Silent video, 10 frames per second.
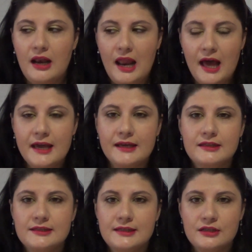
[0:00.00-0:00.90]

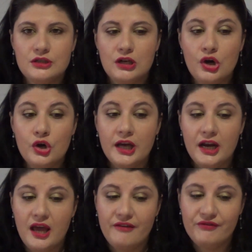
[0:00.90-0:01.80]
liked since long,
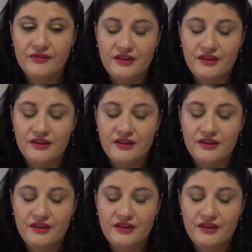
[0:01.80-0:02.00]
and I have